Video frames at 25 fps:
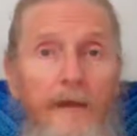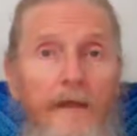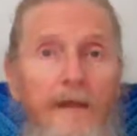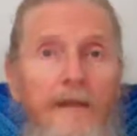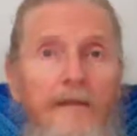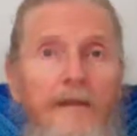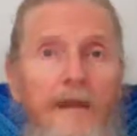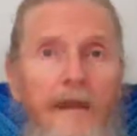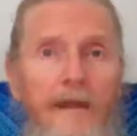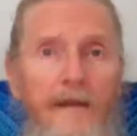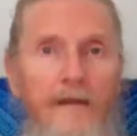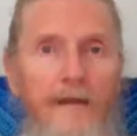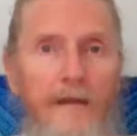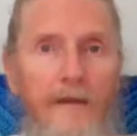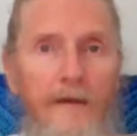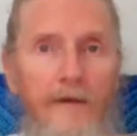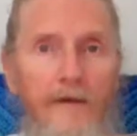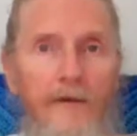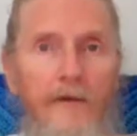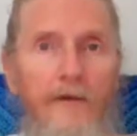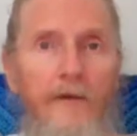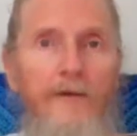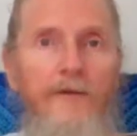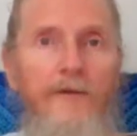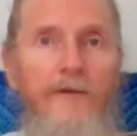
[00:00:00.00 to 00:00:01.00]
It can get
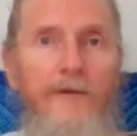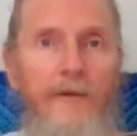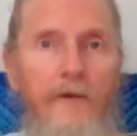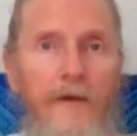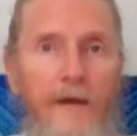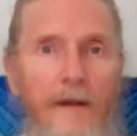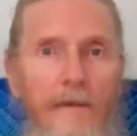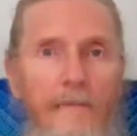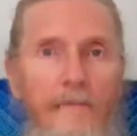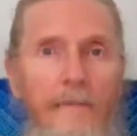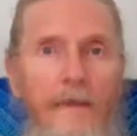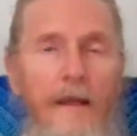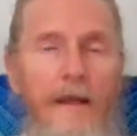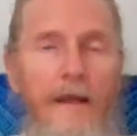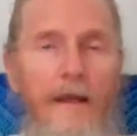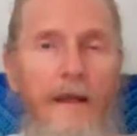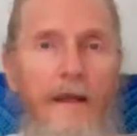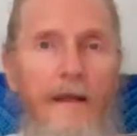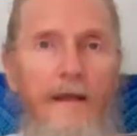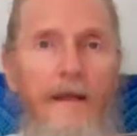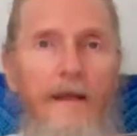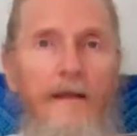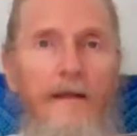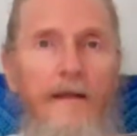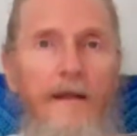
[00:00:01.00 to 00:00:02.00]
nurtured,
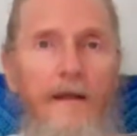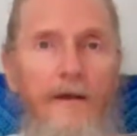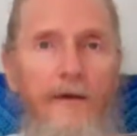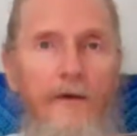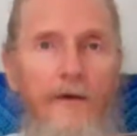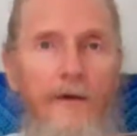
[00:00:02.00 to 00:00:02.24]
it can get